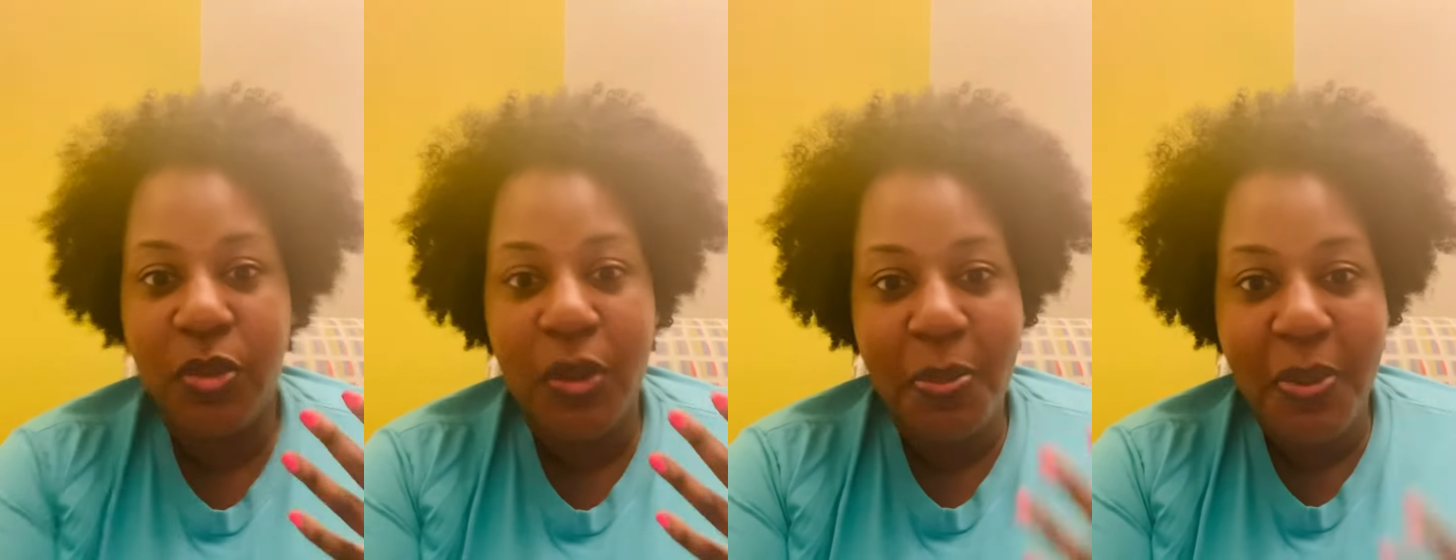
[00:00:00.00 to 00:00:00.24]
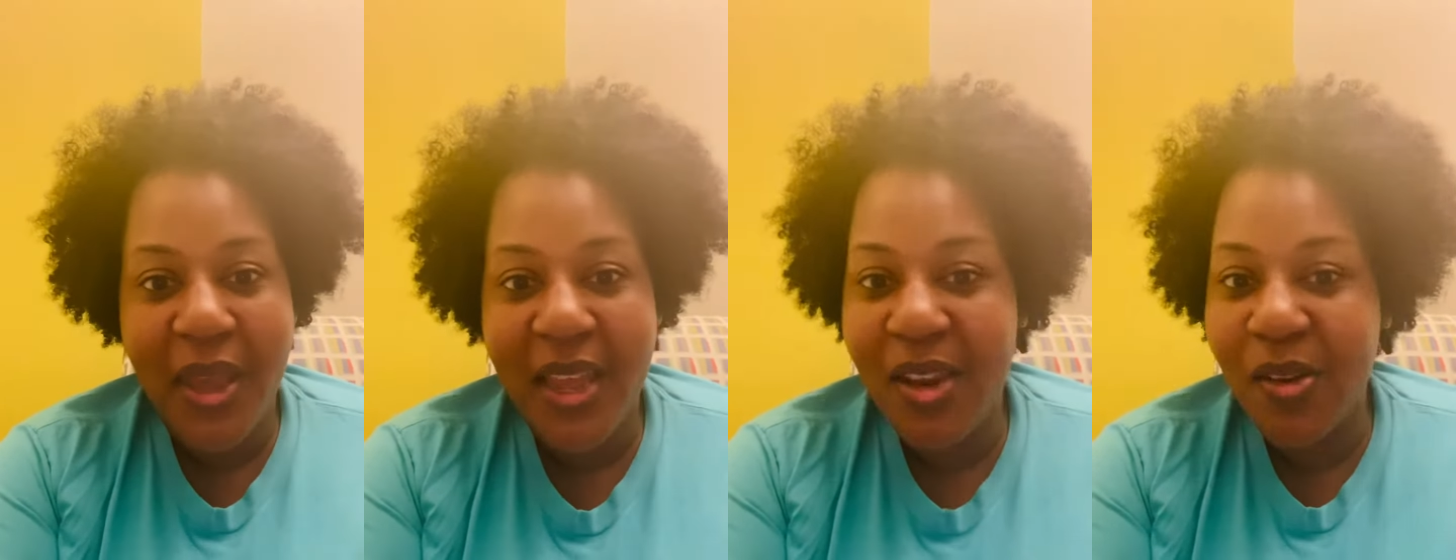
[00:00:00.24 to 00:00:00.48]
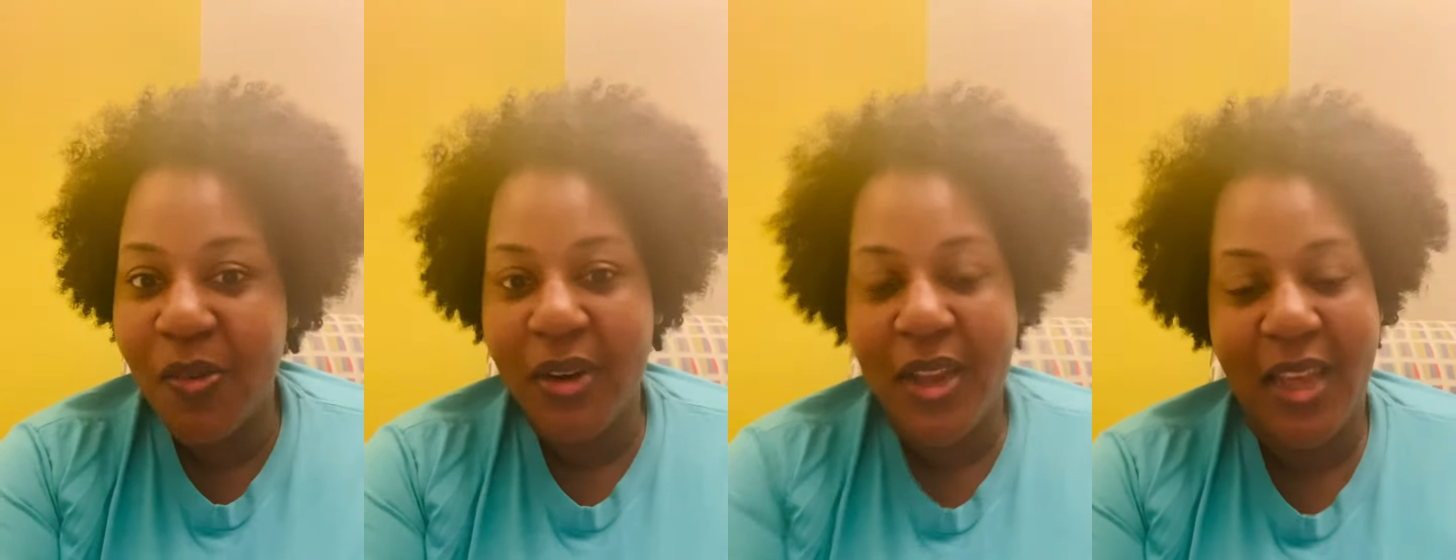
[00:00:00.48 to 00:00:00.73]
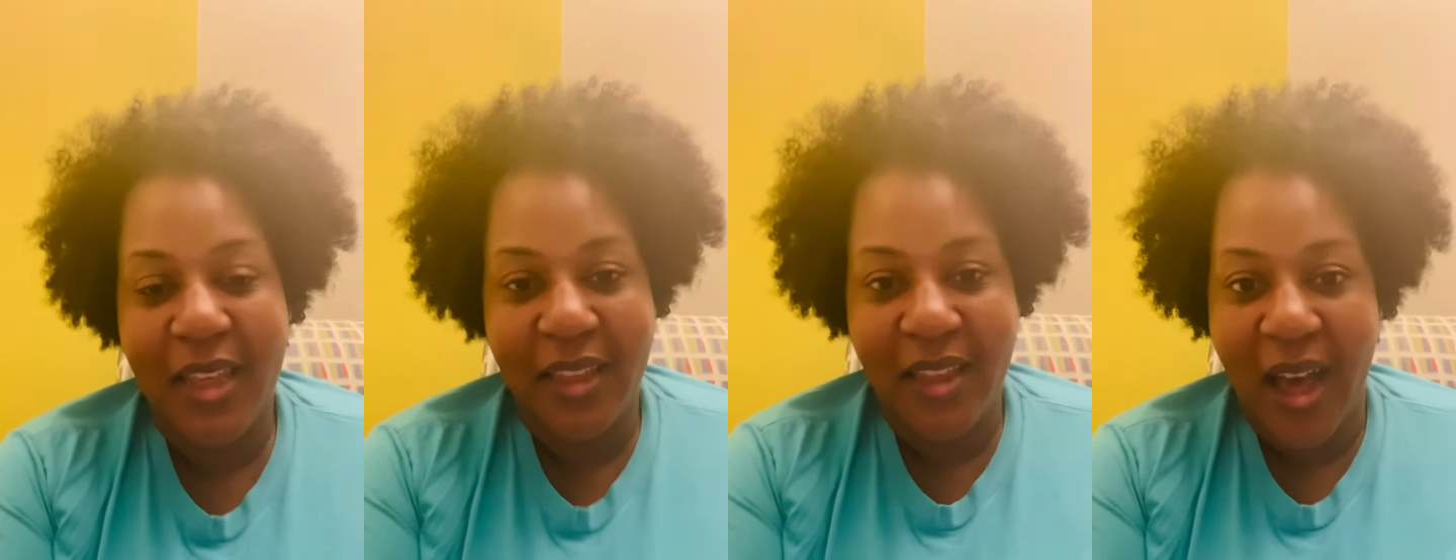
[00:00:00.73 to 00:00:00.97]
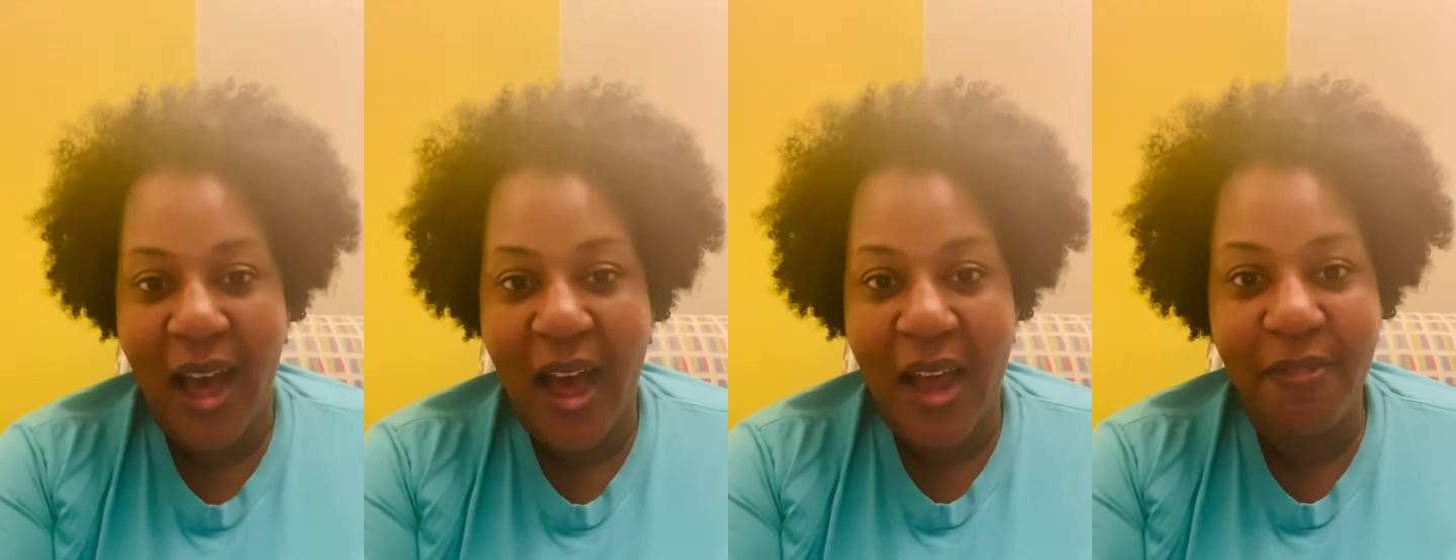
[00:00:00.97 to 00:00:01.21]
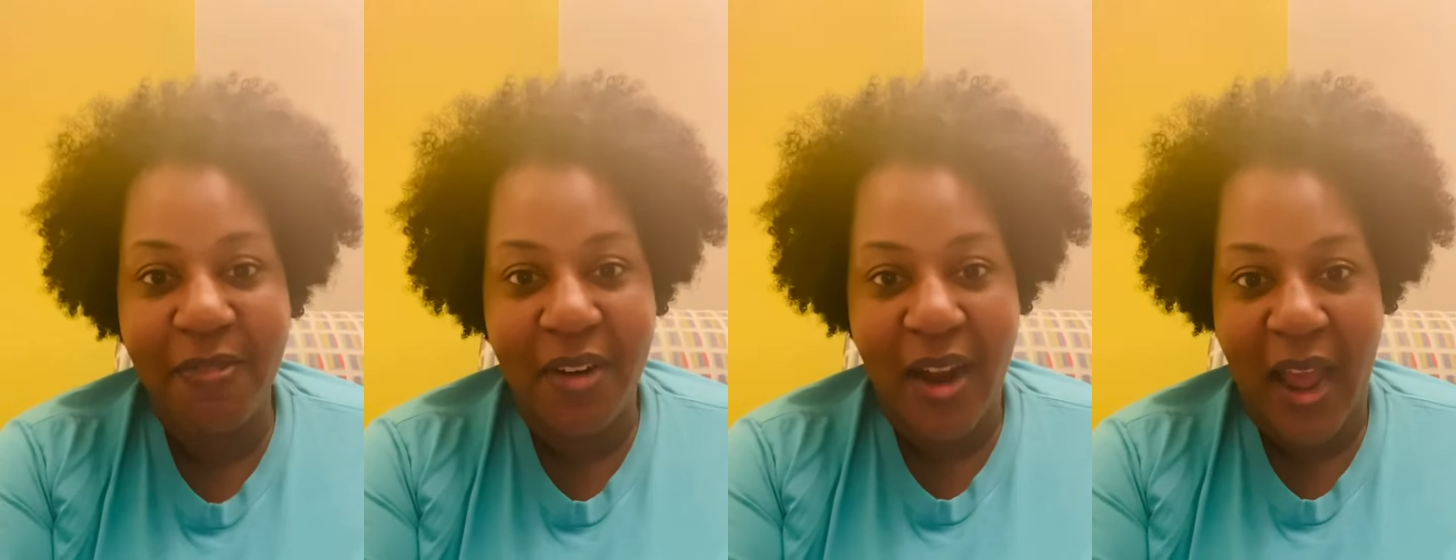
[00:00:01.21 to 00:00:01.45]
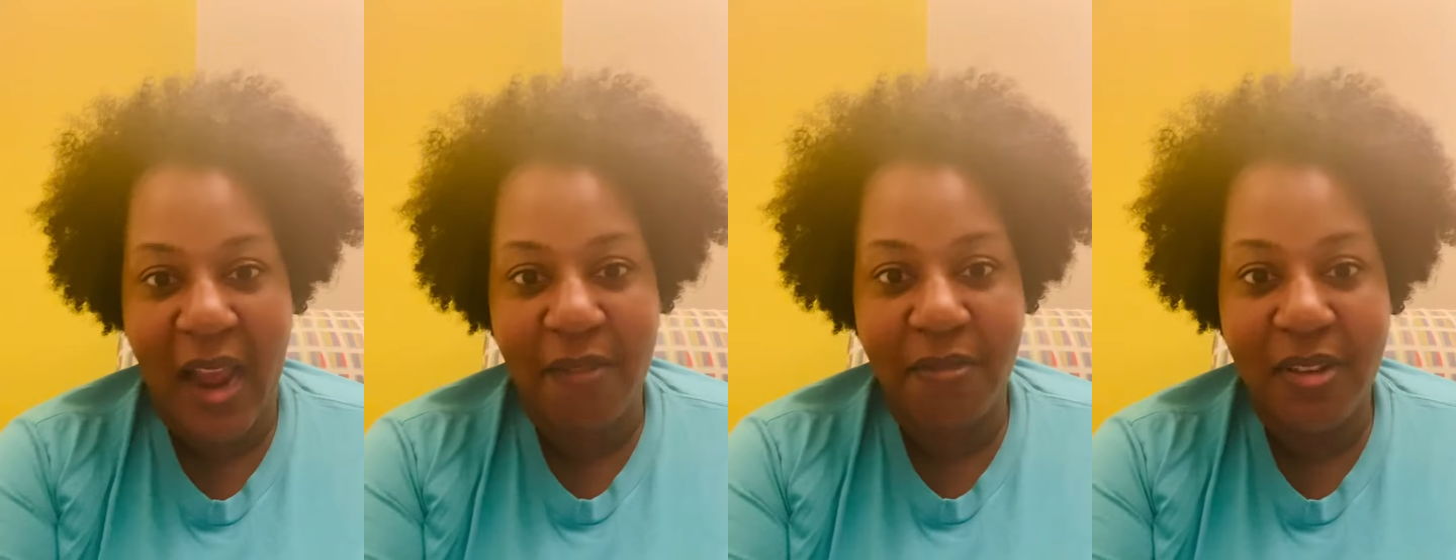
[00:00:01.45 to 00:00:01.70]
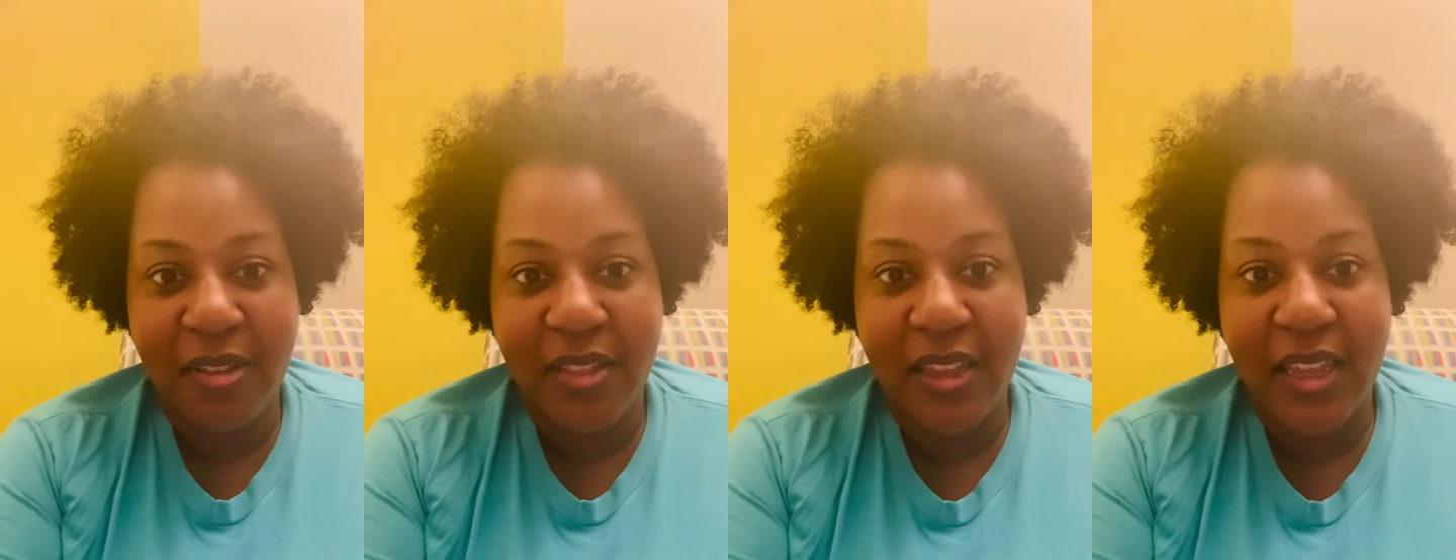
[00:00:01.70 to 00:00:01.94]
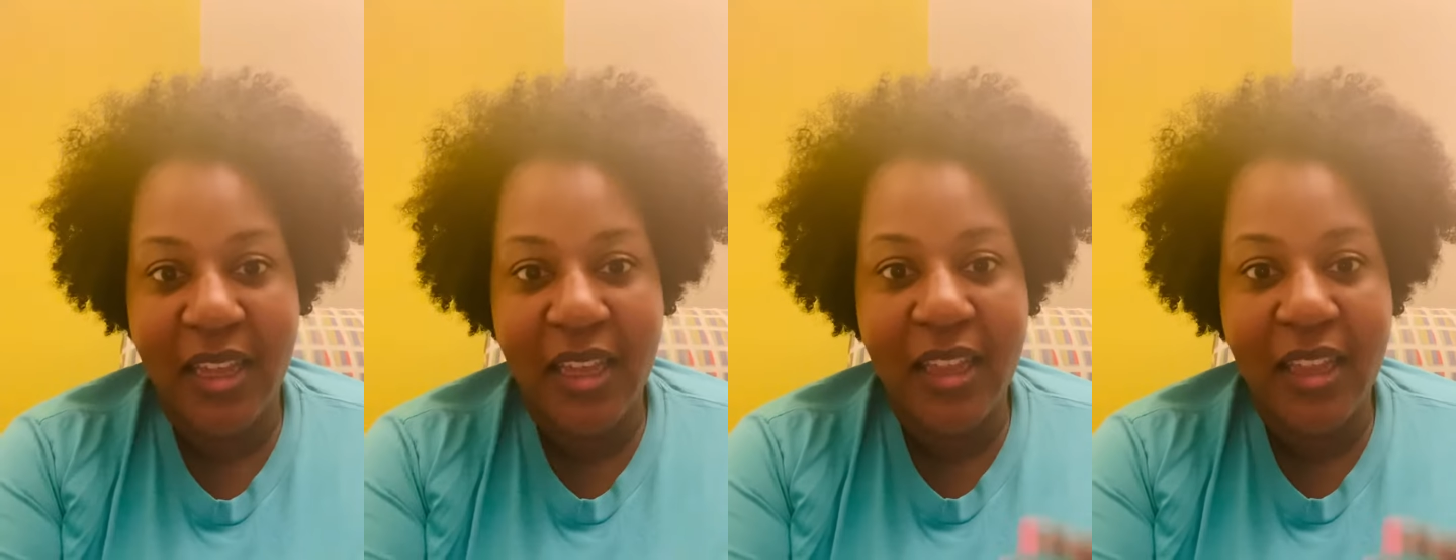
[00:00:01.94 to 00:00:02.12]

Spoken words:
depend on God for everything.